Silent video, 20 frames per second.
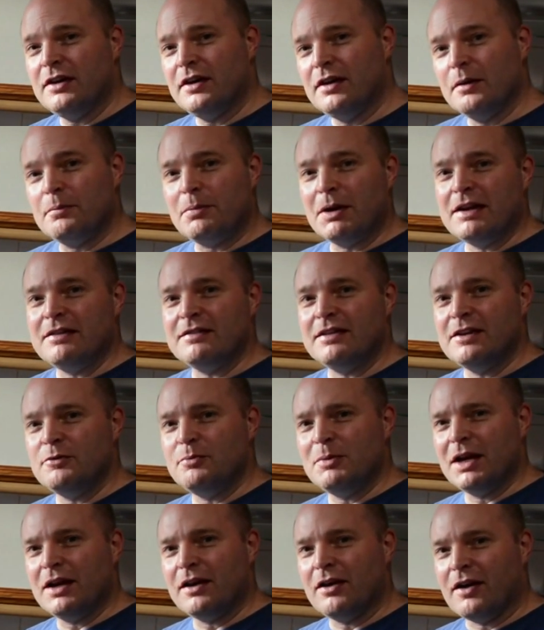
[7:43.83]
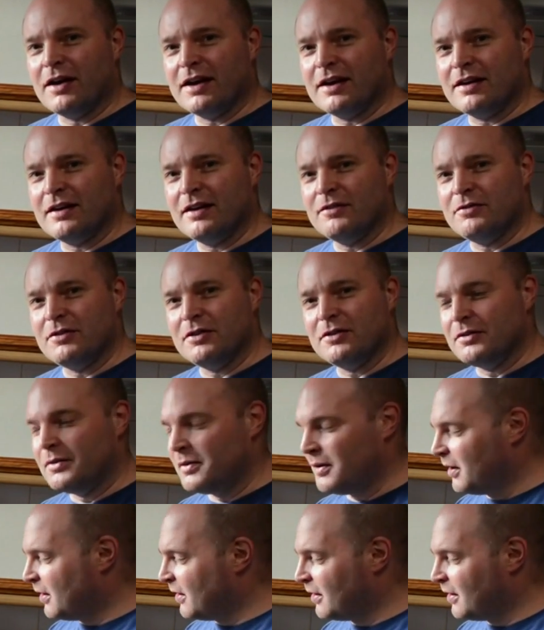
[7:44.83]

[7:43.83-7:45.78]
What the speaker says: Please leave me a like if you